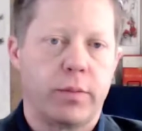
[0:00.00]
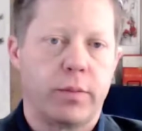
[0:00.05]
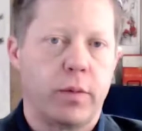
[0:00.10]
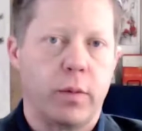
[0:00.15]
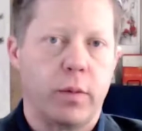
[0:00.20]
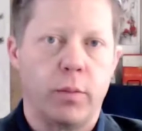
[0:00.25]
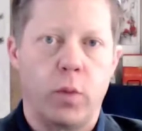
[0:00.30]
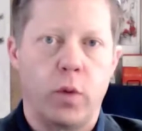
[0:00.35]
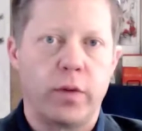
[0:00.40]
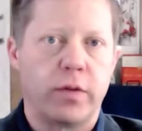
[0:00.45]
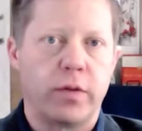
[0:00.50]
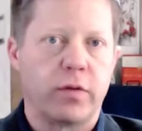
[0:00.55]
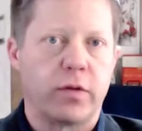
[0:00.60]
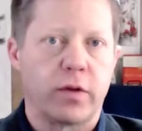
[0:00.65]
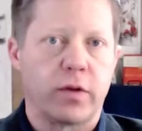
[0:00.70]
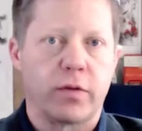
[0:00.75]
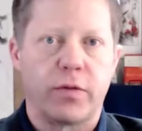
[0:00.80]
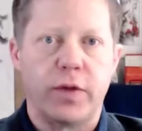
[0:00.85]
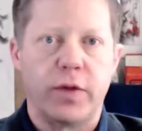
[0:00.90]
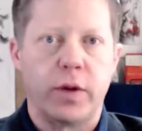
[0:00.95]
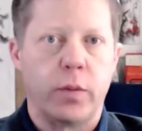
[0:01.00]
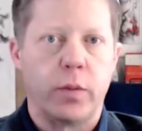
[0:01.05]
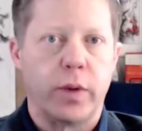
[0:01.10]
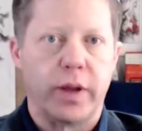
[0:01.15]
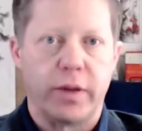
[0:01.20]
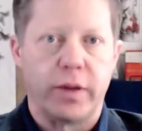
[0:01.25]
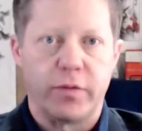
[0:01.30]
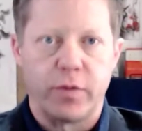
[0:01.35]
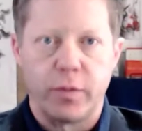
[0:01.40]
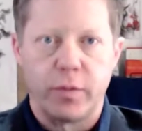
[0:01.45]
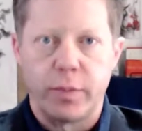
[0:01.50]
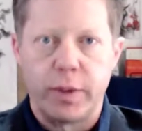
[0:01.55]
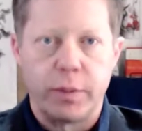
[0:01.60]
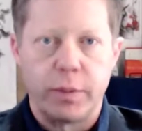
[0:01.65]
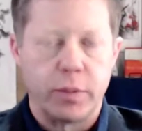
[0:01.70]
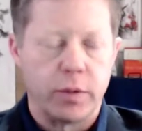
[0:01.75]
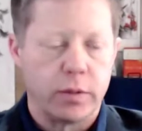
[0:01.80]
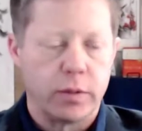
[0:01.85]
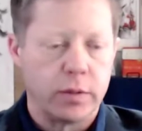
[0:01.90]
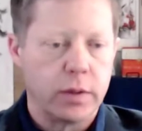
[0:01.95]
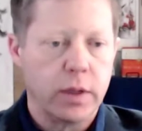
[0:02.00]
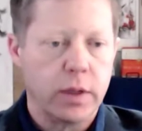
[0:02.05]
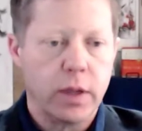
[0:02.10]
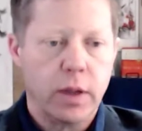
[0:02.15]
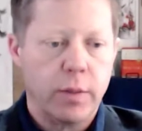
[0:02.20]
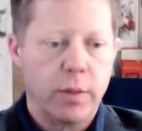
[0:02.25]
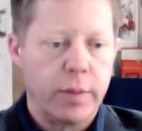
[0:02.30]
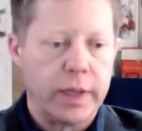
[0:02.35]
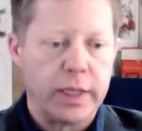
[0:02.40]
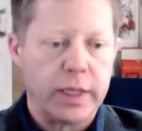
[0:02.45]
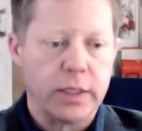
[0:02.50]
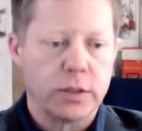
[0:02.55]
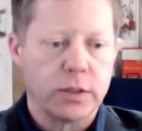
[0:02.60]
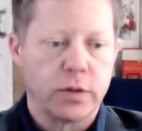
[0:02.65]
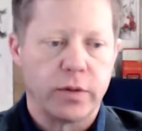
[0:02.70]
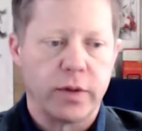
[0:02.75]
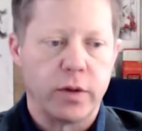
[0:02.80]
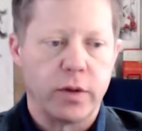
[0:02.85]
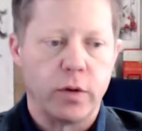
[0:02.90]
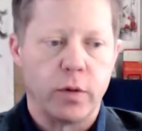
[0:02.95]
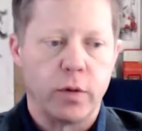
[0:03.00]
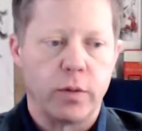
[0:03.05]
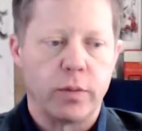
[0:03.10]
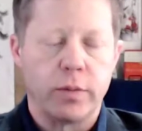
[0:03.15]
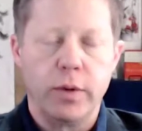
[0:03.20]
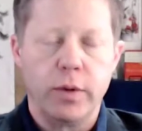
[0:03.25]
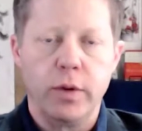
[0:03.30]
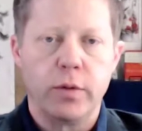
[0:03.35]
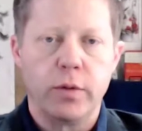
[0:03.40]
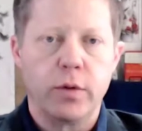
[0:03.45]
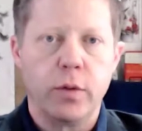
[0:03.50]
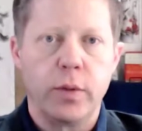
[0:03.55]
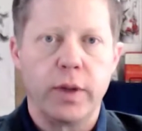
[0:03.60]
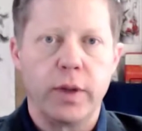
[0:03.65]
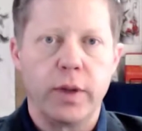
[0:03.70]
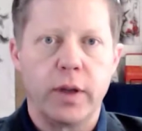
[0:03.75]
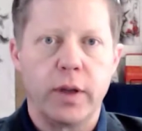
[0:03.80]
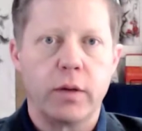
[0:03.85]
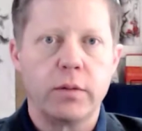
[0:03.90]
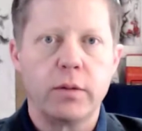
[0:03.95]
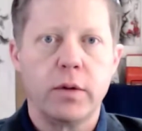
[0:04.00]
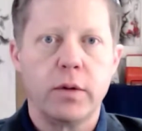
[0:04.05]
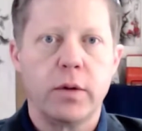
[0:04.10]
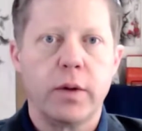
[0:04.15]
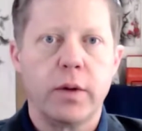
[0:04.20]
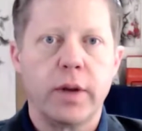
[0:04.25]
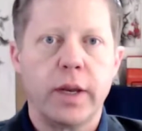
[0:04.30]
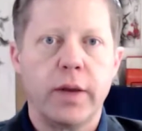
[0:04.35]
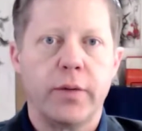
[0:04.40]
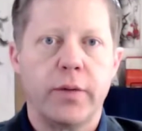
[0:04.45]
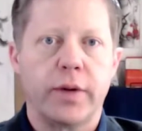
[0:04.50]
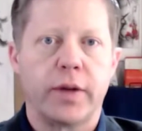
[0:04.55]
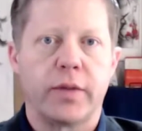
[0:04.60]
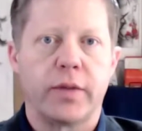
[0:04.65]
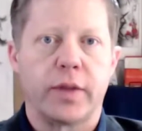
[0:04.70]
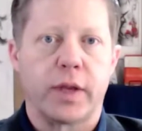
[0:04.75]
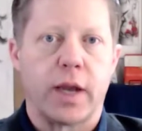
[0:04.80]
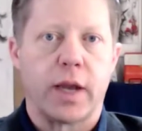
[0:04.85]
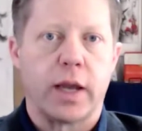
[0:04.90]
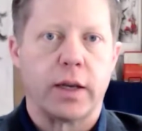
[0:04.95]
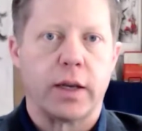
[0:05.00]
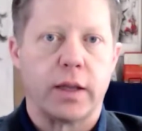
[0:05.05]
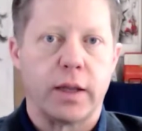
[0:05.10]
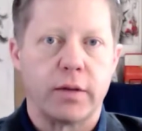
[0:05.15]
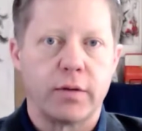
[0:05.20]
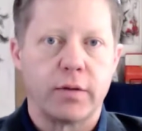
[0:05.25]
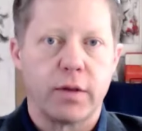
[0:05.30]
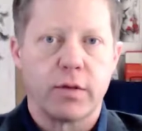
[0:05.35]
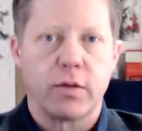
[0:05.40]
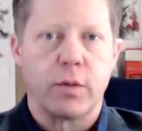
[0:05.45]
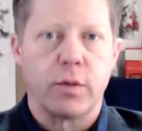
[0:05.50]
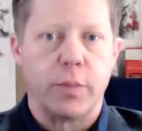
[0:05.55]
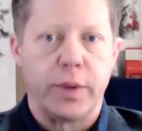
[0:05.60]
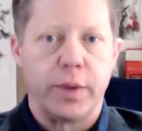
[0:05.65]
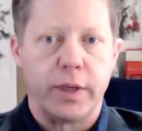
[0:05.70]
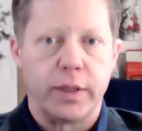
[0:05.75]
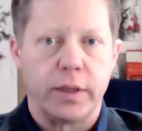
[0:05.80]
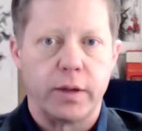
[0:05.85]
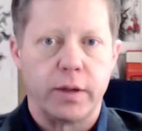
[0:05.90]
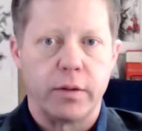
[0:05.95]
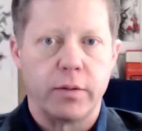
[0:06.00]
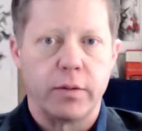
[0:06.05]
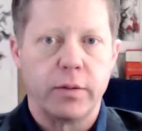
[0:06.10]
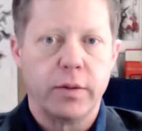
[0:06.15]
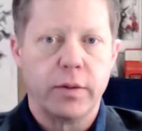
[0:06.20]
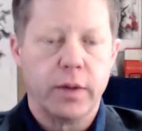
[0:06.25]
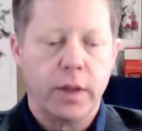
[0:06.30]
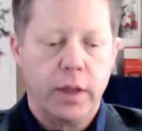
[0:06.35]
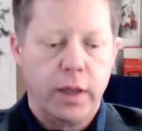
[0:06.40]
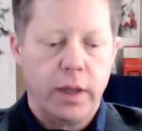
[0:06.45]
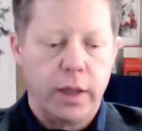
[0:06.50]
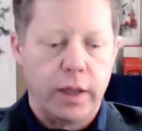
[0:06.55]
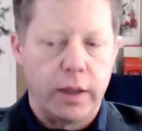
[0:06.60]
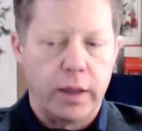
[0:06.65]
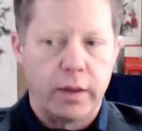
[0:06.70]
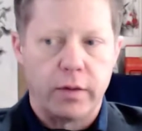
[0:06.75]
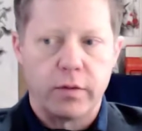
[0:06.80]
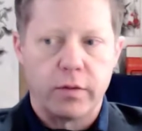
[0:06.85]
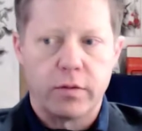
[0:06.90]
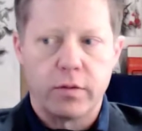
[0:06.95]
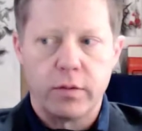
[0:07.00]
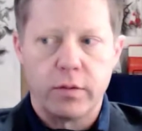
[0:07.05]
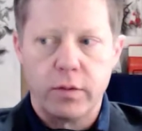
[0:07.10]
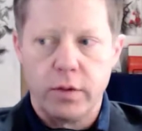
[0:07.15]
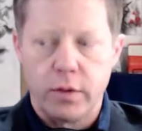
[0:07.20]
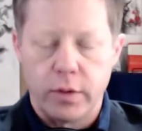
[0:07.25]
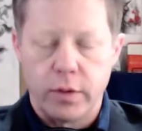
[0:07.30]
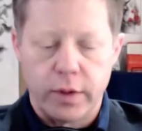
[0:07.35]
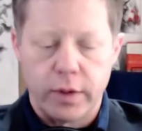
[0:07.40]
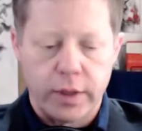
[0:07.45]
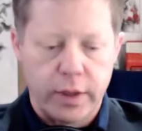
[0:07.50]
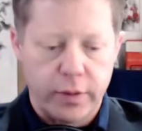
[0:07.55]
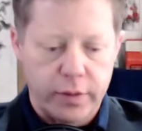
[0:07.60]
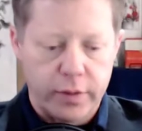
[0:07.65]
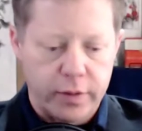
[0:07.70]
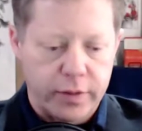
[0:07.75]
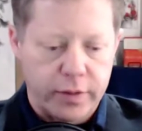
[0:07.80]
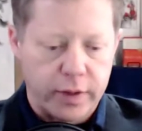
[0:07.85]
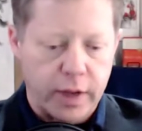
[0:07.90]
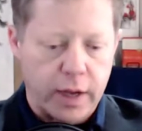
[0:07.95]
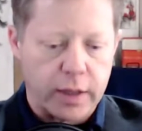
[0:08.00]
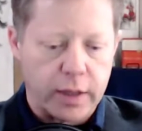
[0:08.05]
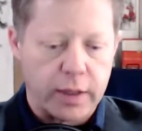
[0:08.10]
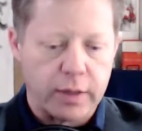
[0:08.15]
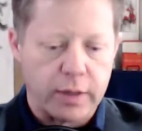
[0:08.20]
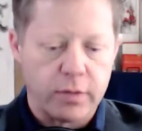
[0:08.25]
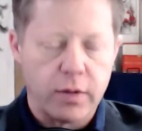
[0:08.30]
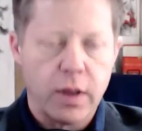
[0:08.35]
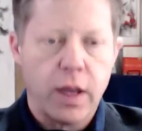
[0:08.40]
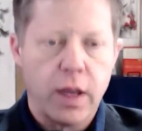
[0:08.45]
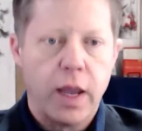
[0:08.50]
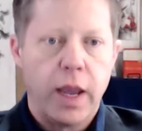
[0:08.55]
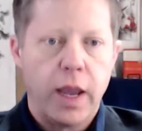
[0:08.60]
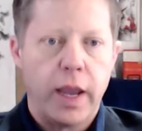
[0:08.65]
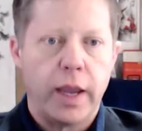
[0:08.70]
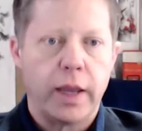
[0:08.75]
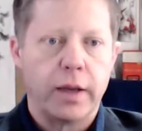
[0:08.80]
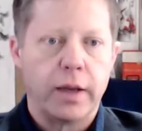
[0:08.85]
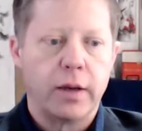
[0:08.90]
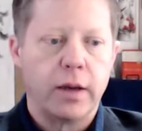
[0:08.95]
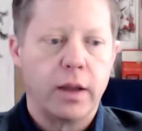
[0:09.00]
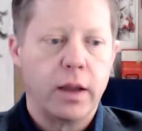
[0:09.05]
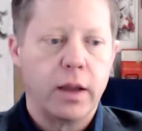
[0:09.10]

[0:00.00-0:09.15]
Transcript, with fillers: more than six feet away from people, making sure that you're you're doing you're adhering to the guidelines. That's the big deal, is right. adhering to the right. guidelines. And